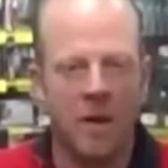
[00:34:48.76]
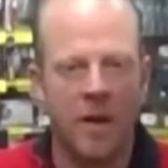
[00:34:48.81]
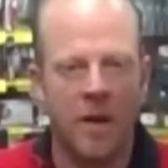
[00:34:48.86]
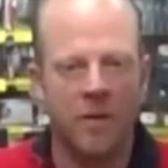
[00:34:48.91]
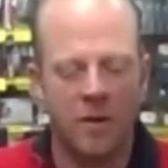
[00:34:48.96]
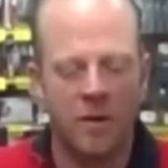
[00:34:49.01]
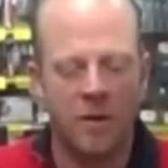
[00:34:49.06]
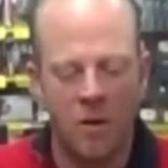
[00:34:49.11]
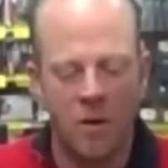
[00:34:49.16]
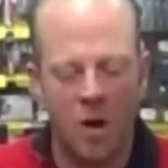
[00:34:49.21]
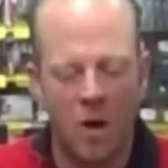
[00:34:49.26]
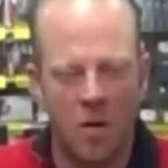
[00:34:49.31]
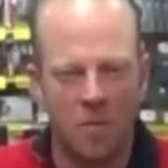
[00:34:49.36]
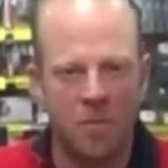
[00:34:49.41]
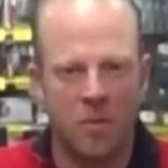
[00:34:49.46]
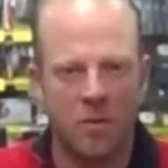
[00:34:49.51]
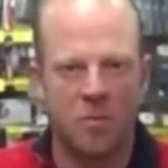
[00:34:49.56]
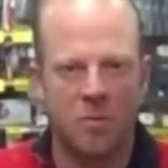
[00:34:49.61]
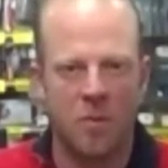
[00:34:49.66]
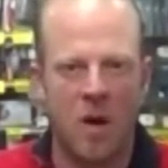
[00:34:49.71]
the need to hump
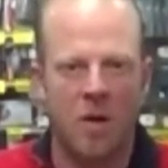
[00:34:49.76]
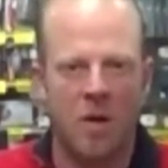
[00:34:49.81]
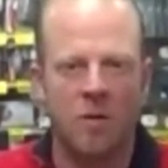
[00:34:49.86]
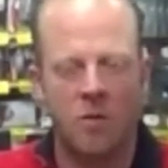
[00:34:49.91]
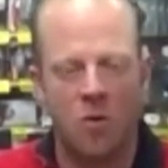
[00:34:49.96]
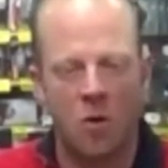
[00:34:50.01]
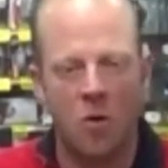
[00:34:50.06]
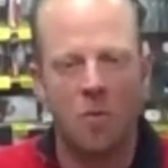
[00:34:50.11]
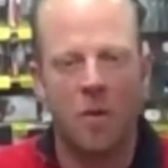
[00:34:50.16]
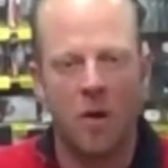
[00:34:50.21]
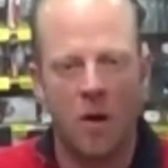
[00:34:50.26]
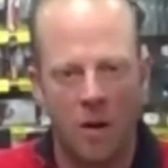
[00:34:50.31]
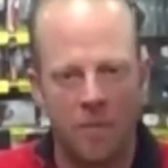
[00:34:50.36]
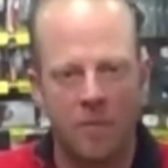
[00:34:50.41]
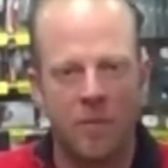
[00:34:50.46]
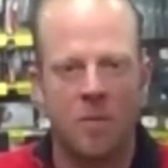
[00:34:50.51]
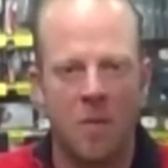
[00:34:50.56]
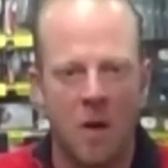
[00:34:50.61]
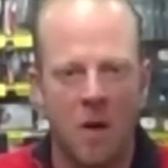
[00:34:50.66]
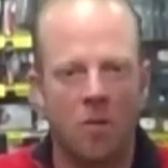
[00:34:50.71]
a spotting scope
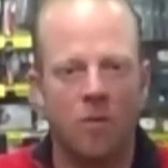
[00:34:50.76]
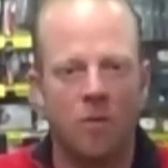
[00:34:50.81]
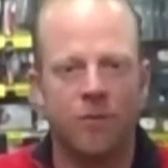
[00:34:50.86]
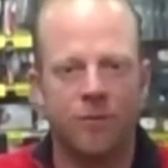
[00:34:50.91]
up the mountain.